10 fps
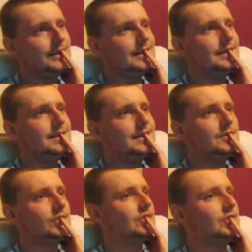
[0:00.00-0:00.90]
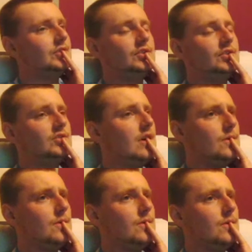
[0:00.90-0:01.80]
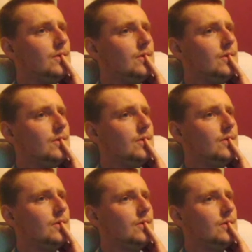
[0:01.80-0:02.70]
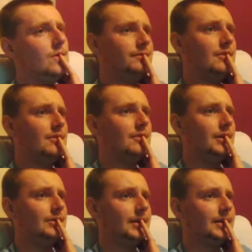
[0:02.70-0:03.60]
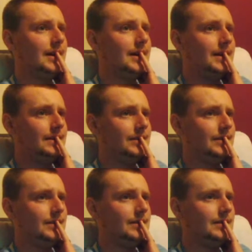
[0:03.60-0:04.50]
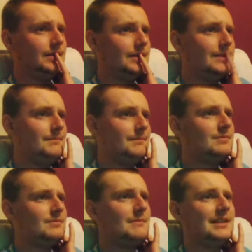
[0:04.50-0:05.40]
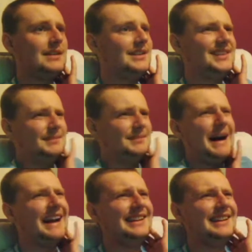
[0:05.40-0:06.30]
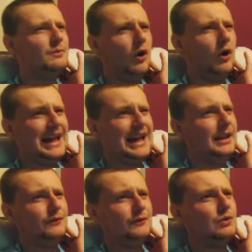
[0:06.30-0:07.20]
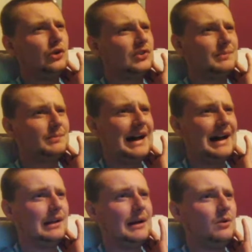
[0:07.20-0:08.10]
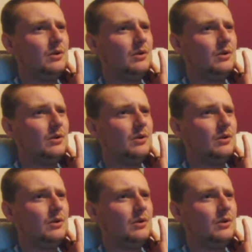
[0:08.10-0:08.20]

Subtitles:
It's just so poor football tonight. Benjamin Mendy smiling. What the hell have you got to smile about?